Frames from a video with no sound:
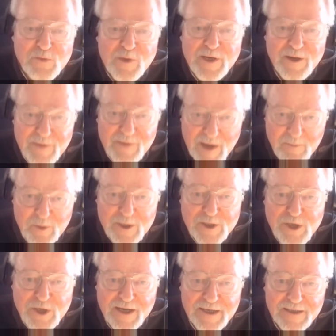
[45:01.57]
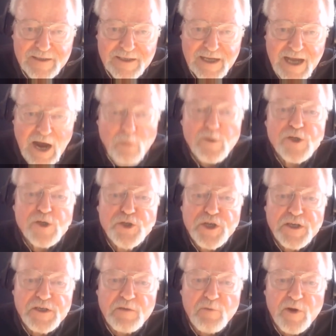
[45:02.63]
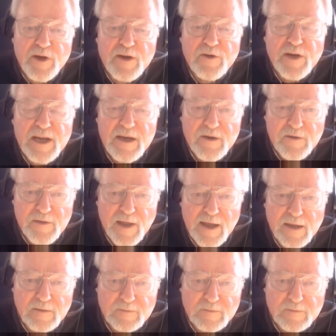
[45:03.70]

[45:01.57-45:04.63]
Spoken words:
of you. I appreciate it. I wish Gigi were here to hear that.